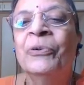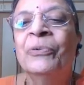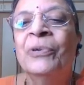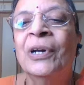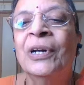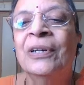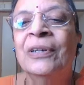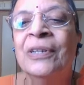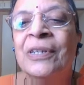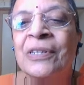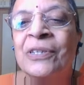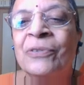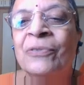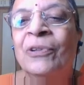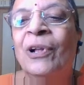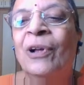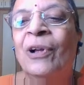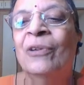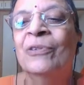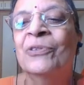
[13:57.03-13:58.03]
and this
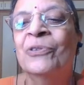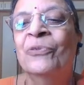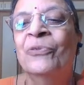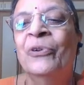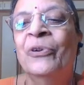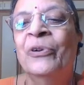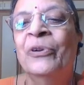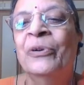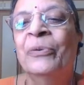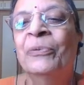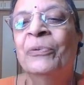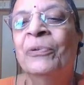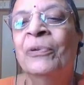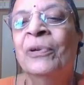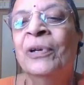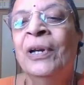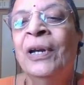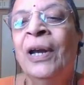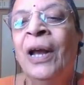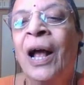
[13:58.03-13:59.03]
will also contribute.
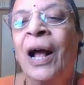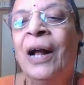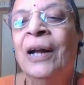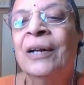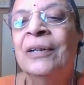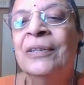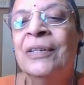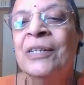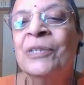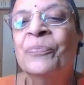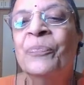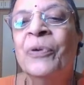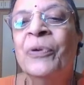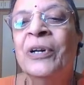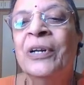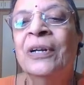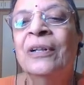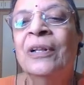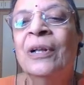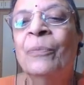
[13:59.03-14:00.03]
At this
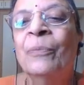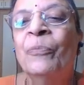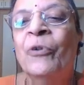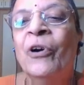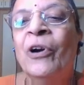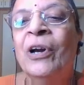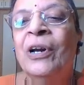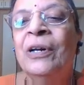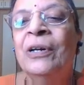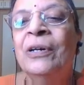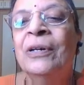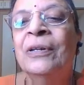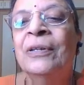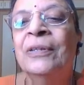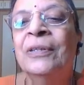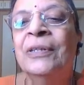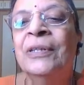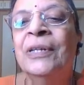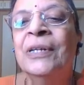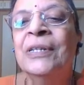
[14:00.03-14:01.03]
particular point,
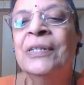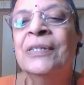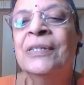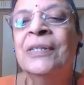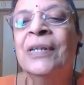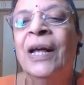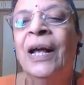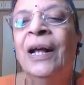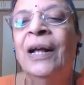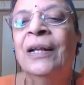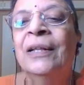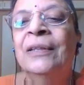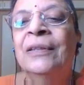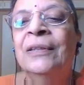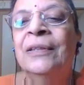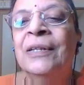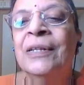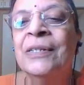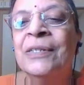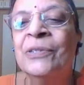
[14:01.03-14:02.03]
this
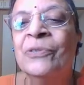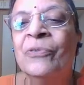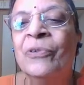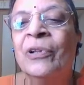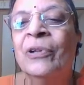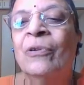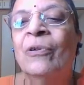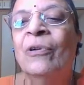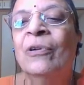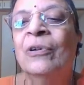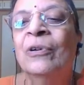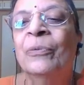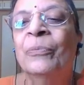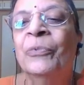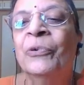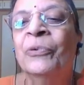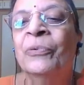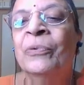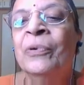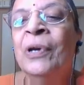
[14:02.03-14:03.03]
and this will
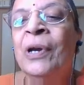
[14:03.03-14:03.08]
contribute.